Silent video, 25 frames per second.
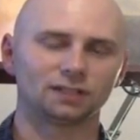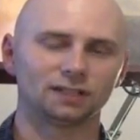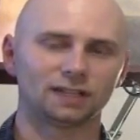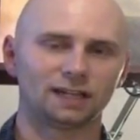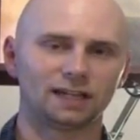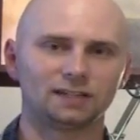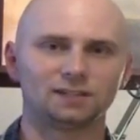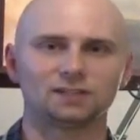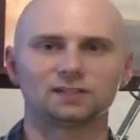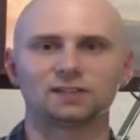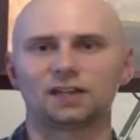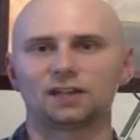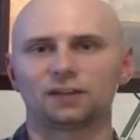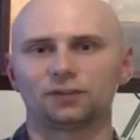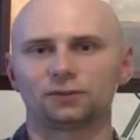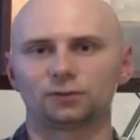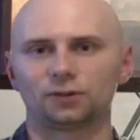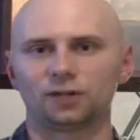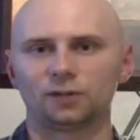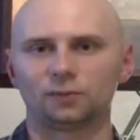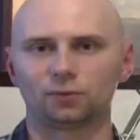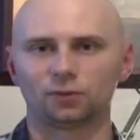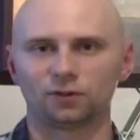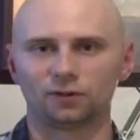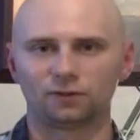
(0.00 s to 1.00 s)
lens at
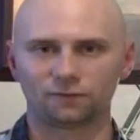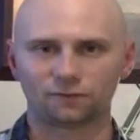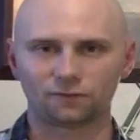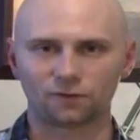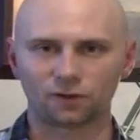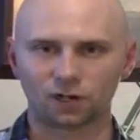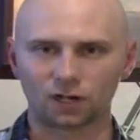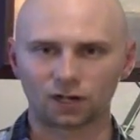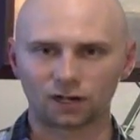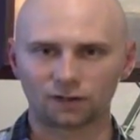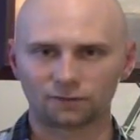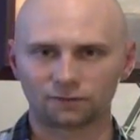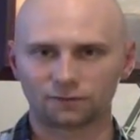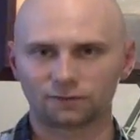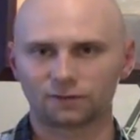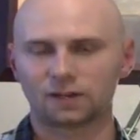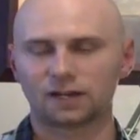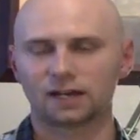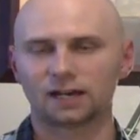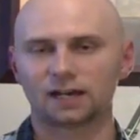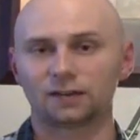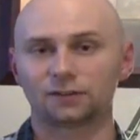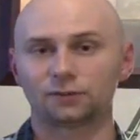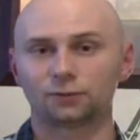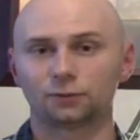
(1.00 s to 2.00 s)

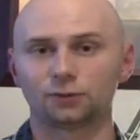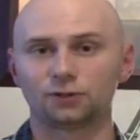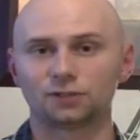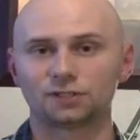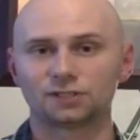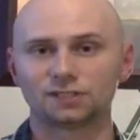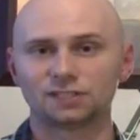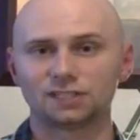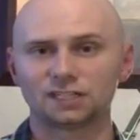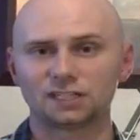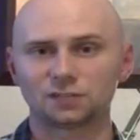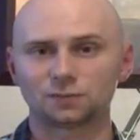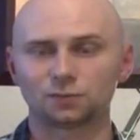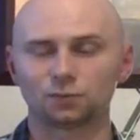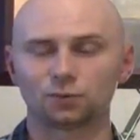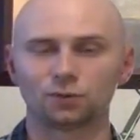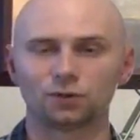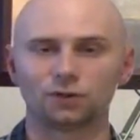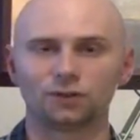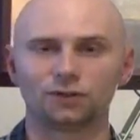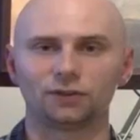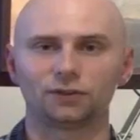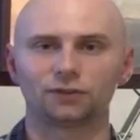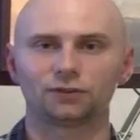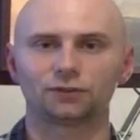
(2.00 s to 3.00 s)
3.5 through to
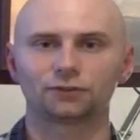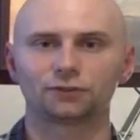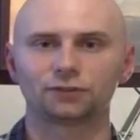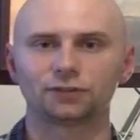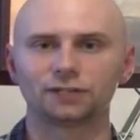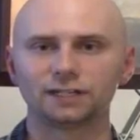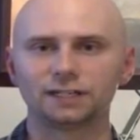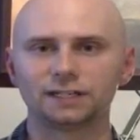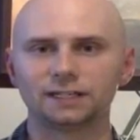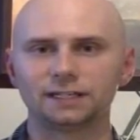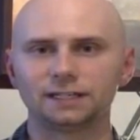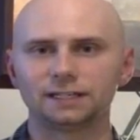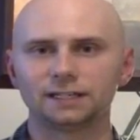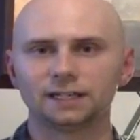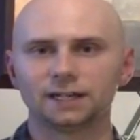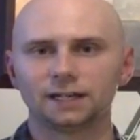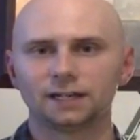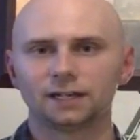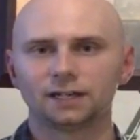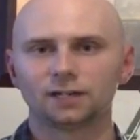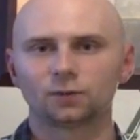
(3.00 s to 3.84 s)
6.3